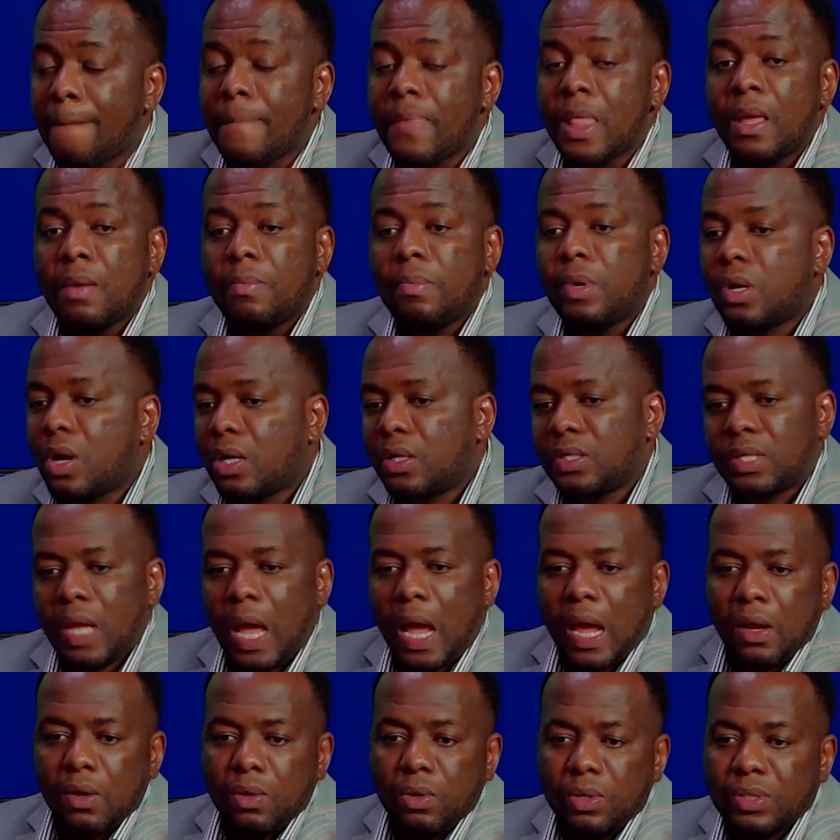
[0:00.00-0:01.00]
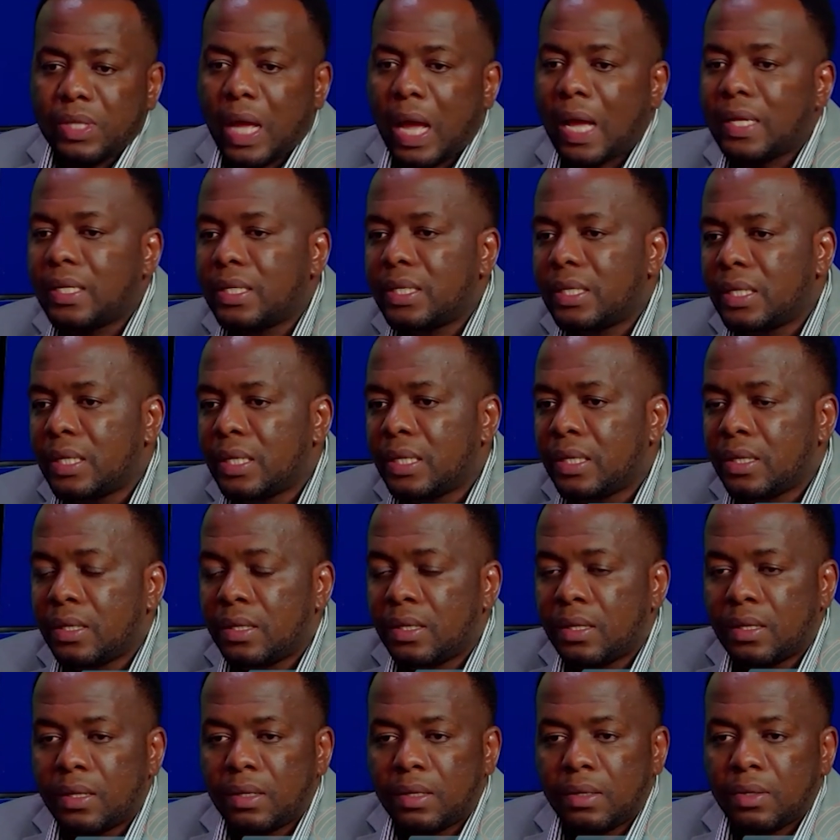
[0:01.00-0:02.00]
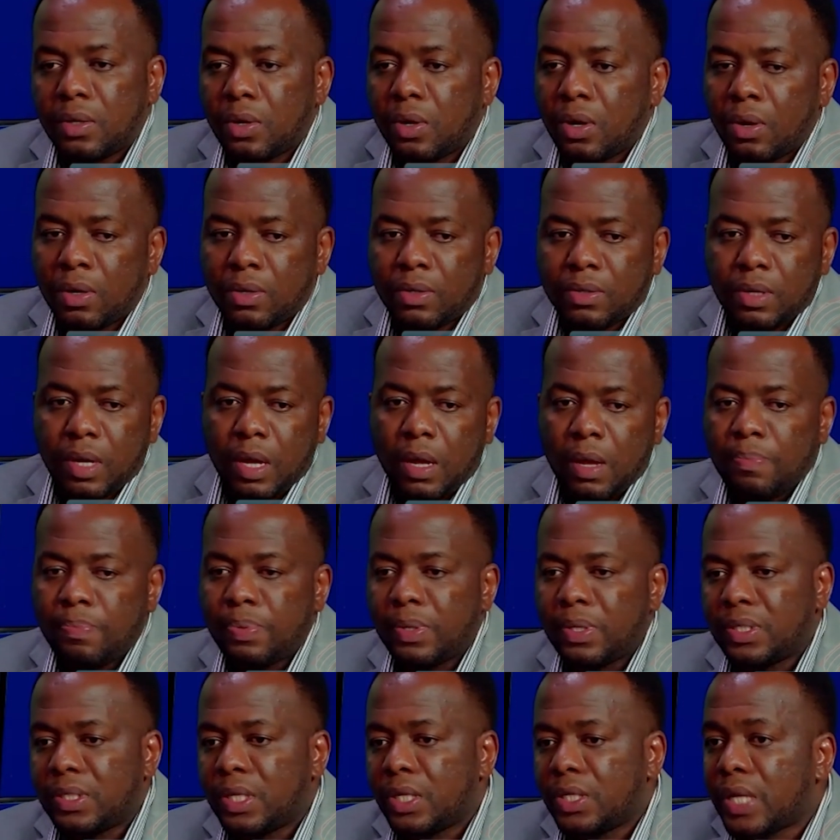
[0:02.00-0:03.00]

Because I looked at the Presidential